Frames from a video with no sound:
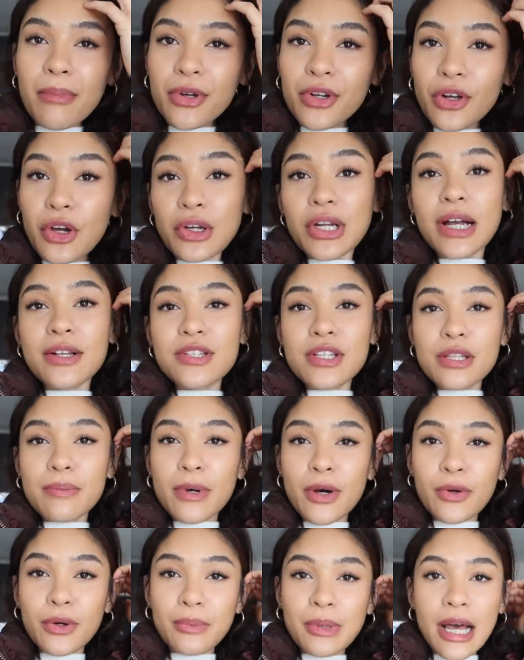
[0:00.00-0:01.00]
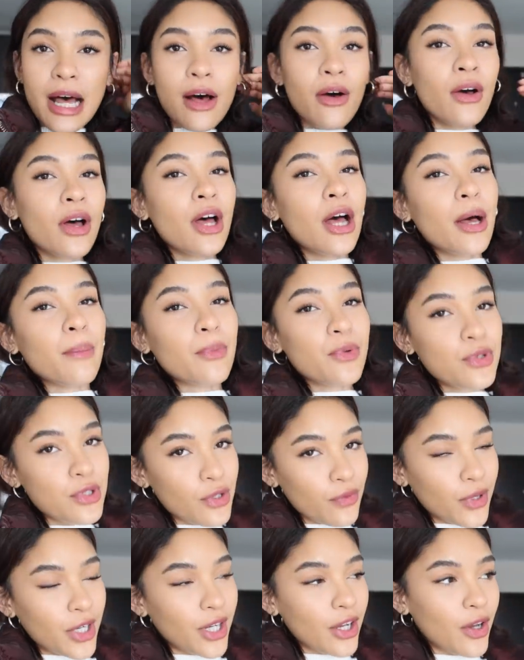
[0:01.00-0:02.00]
I'm gonna go down to the mail room now. I'm
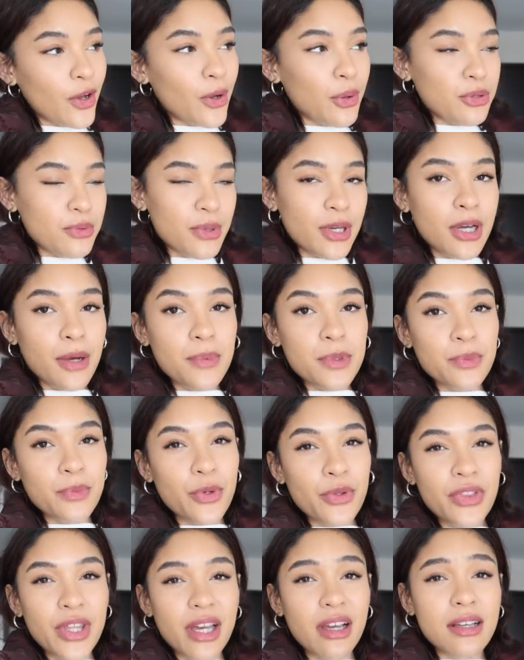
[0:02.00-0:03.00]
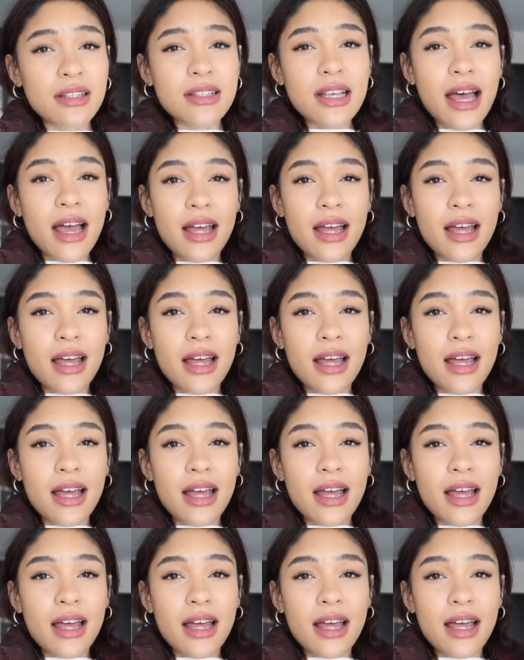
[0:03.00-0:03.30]
also running home to pick up some more things,